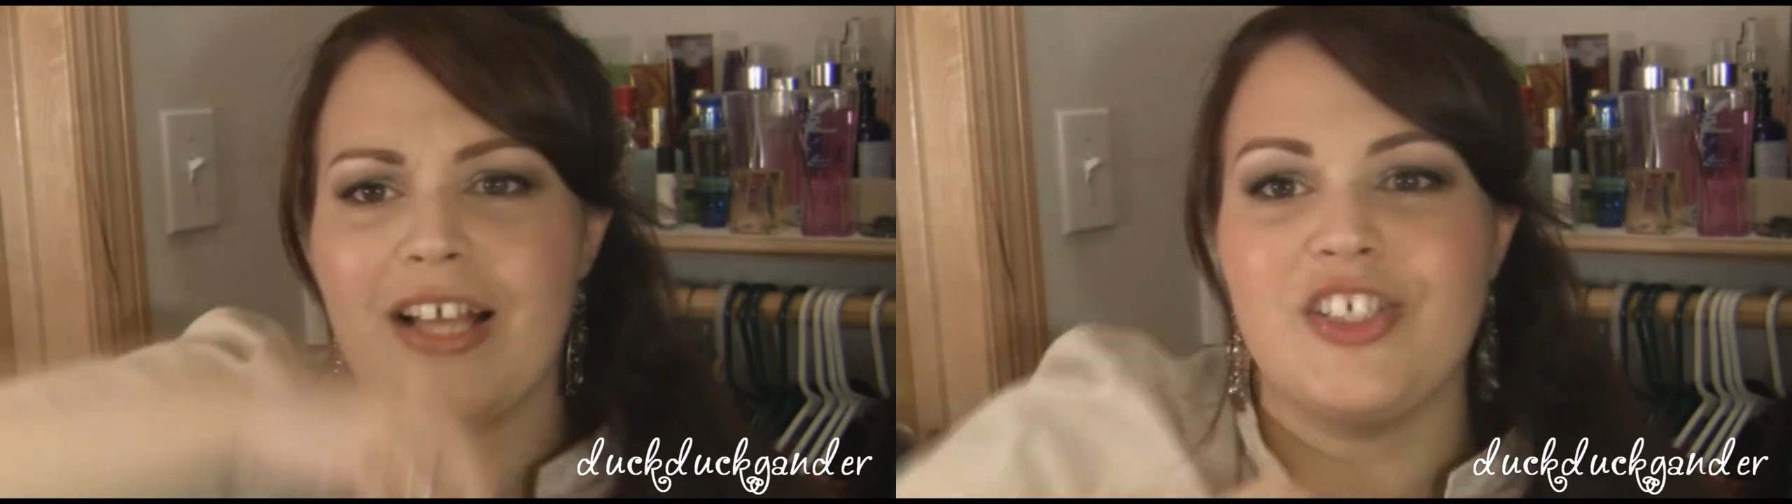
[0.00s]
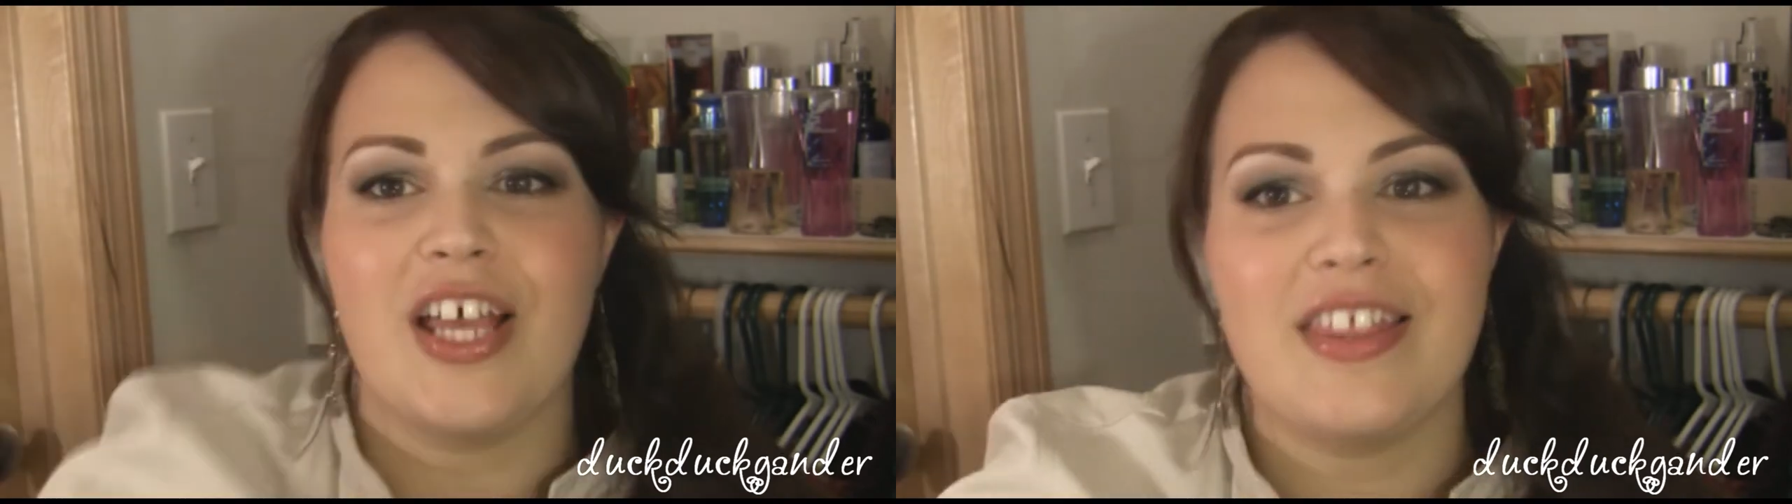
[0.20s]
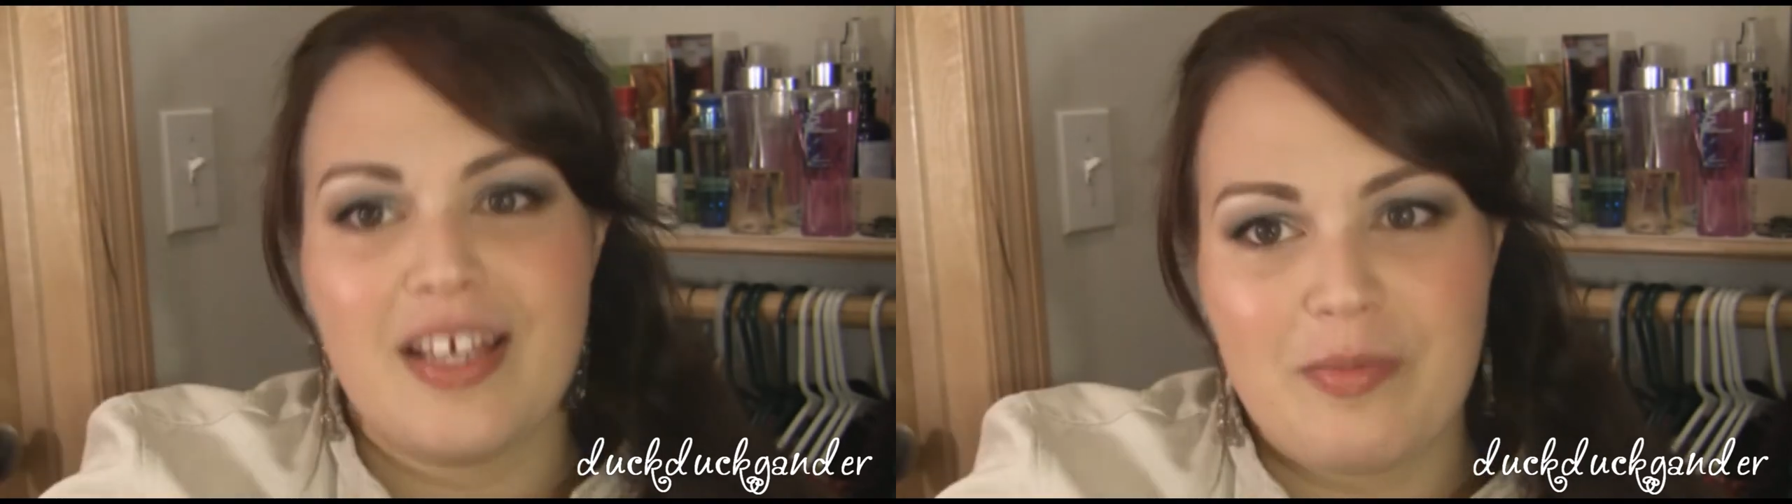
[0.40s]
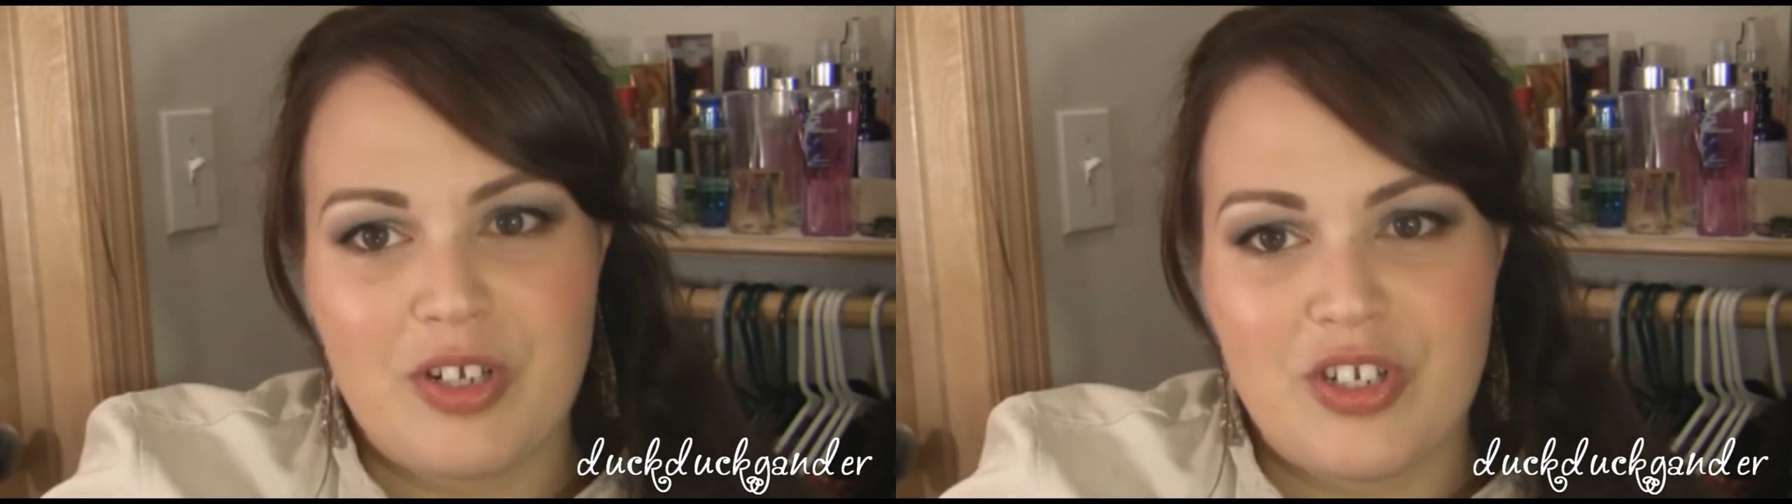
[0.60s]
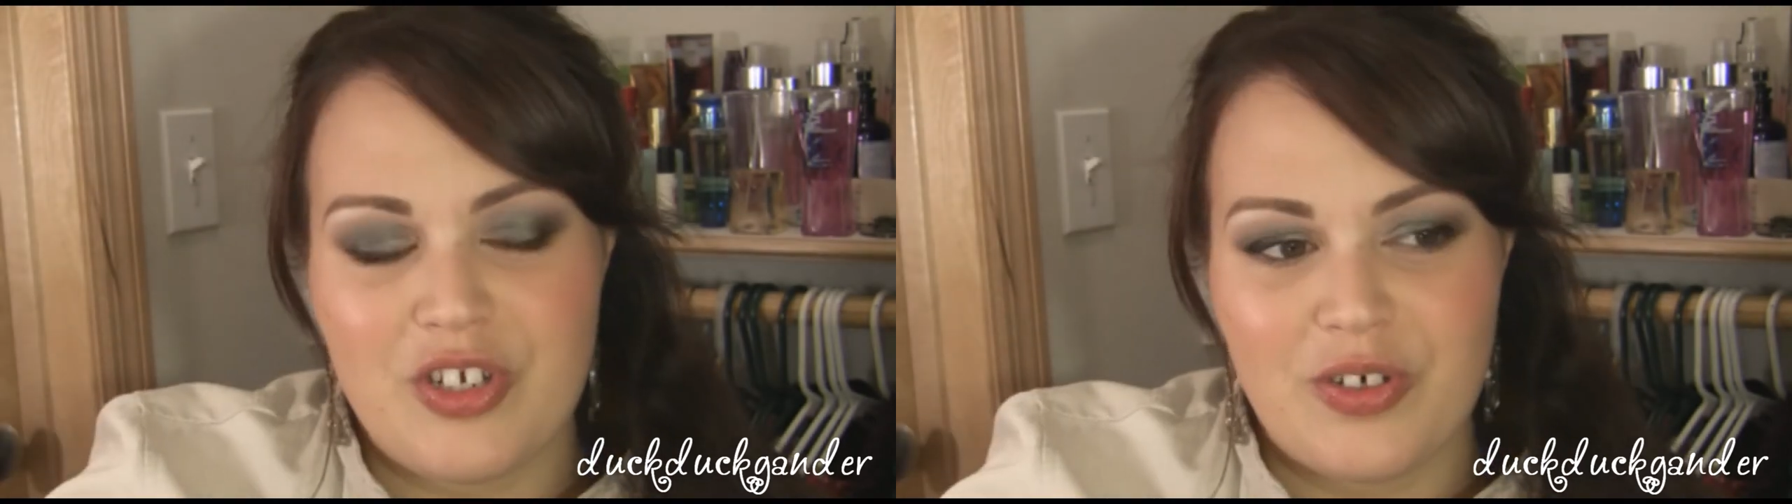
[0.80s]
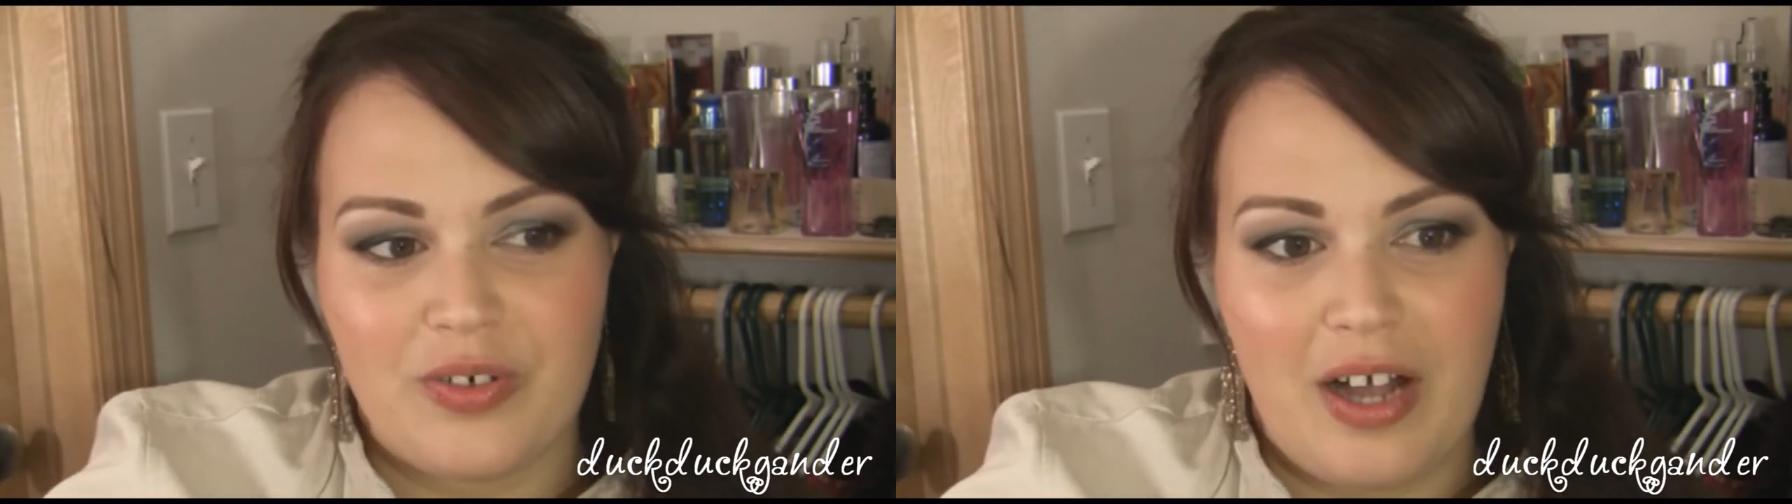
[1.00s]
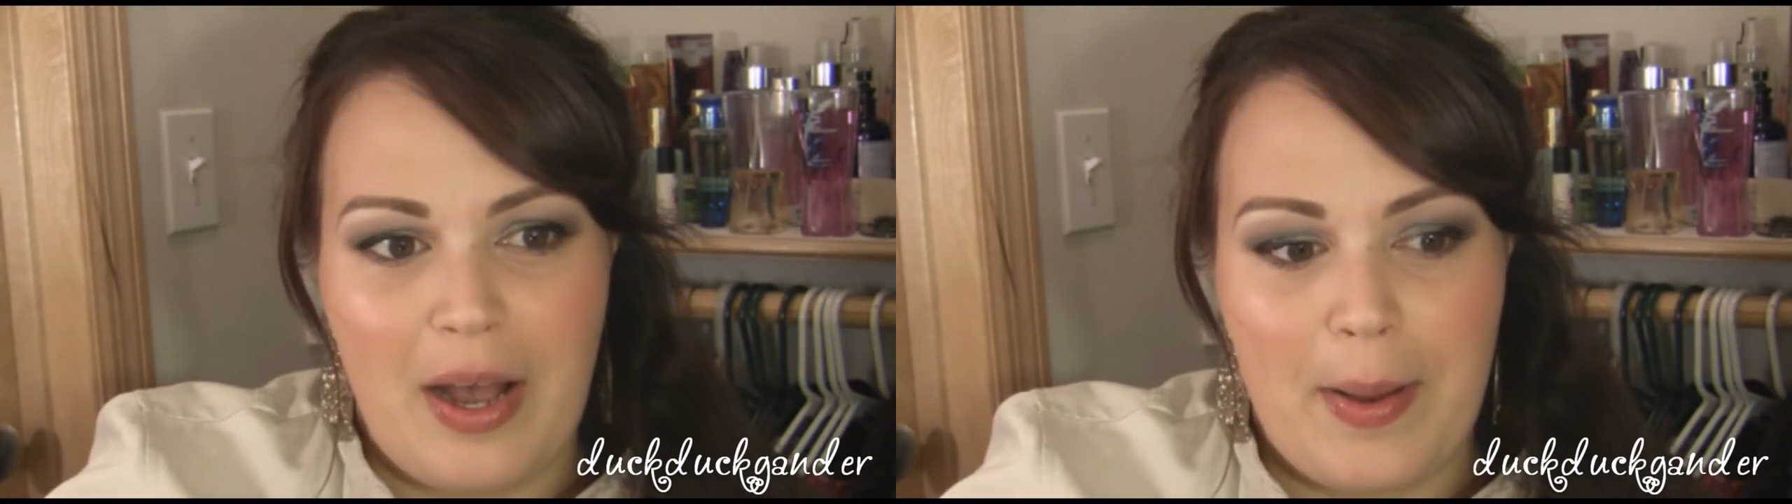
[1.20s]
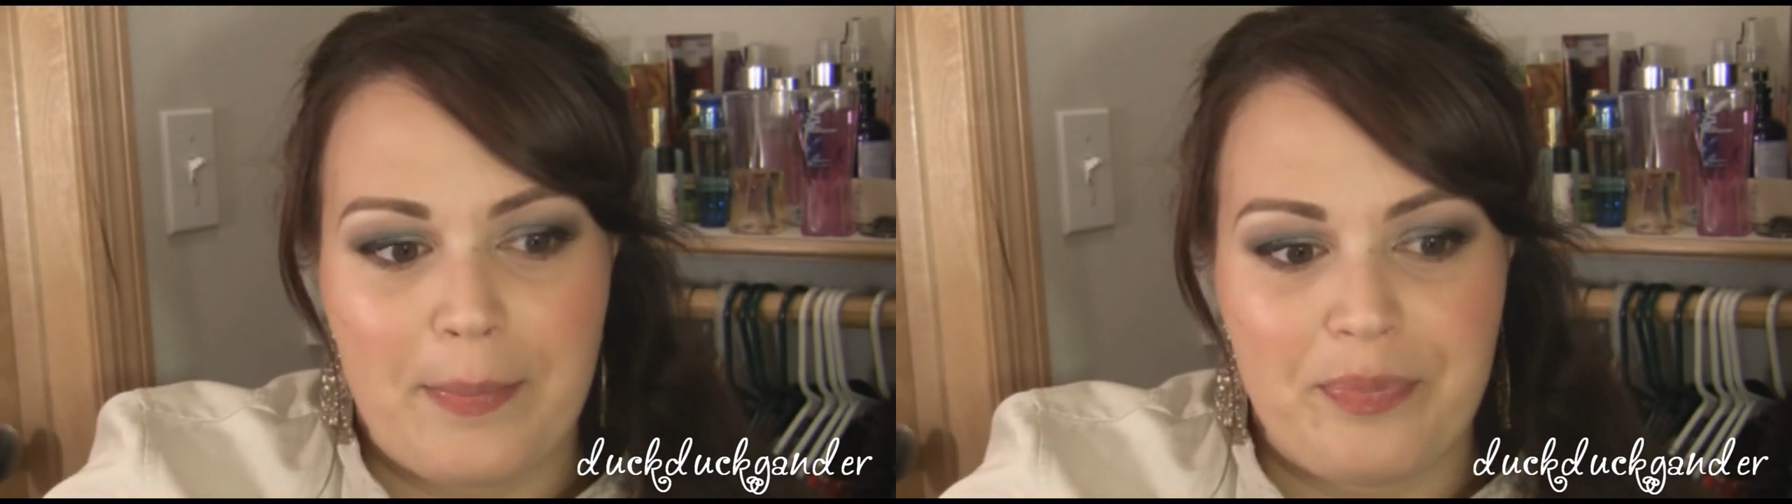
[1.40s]
actually, I think I'm going to do
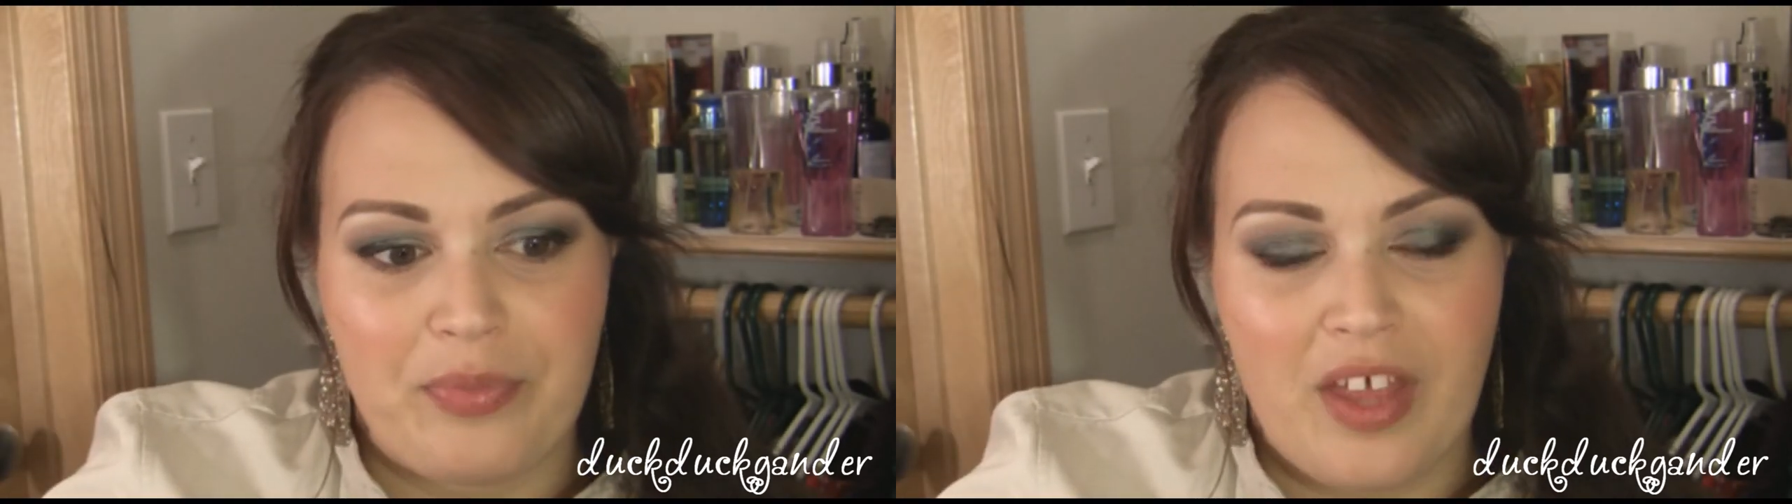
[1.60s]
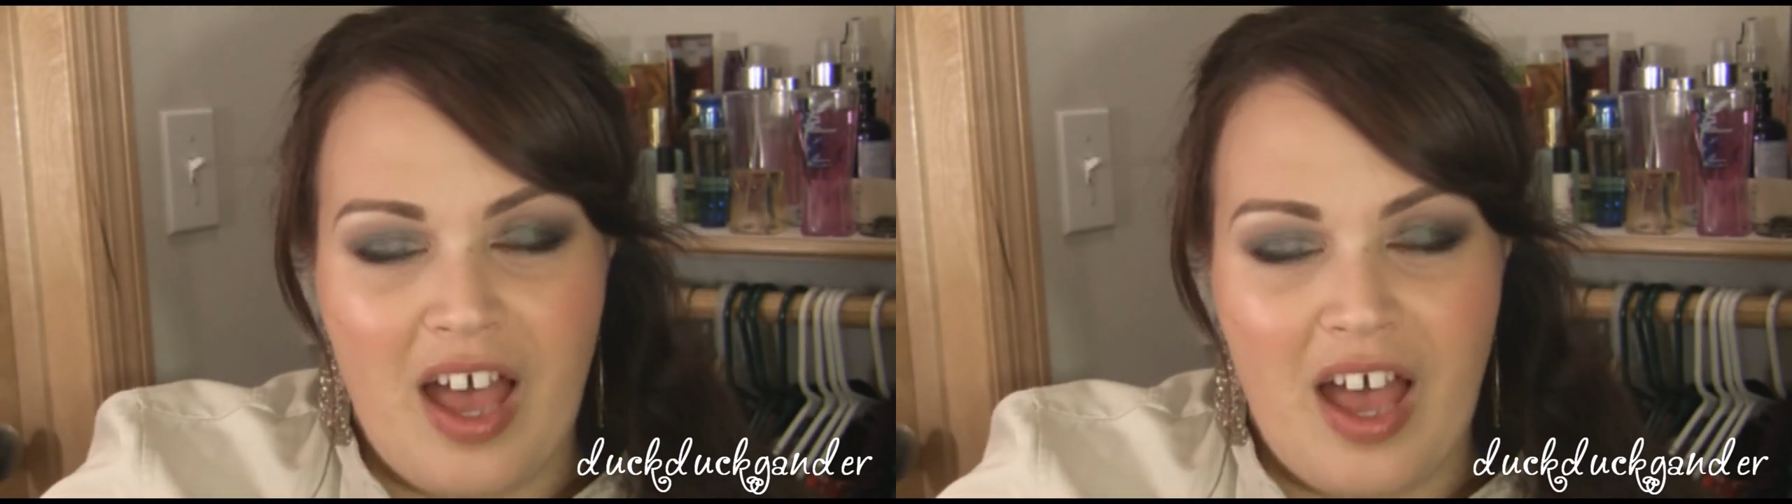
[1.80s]
um,